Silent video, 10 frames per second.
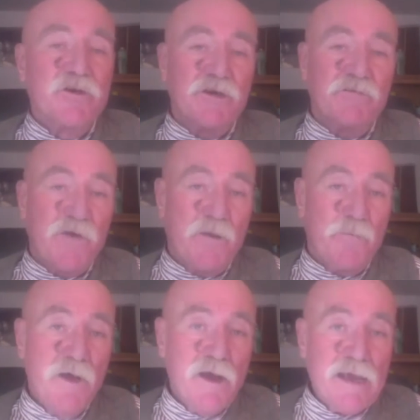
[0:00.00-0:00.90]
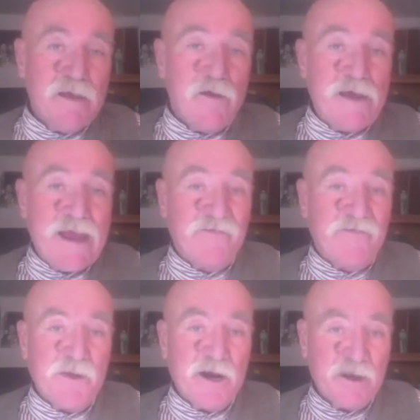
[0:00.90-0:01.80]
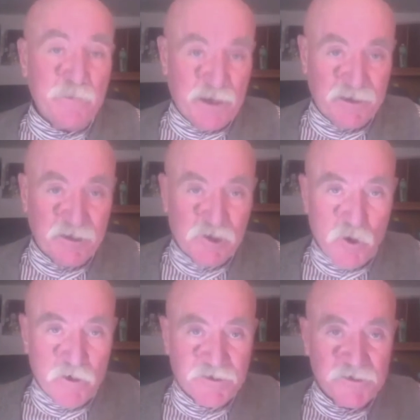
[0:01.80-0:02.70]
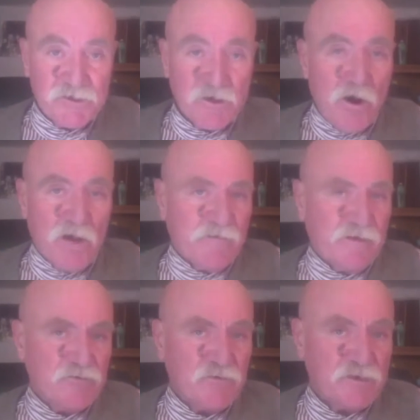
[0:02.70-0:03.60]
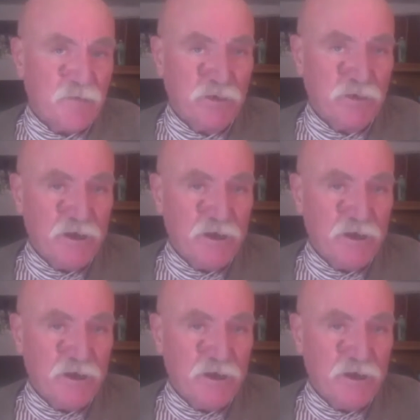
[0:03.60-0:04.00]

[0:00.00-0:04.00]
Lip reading: from everybody but the Georgians. All of this was complete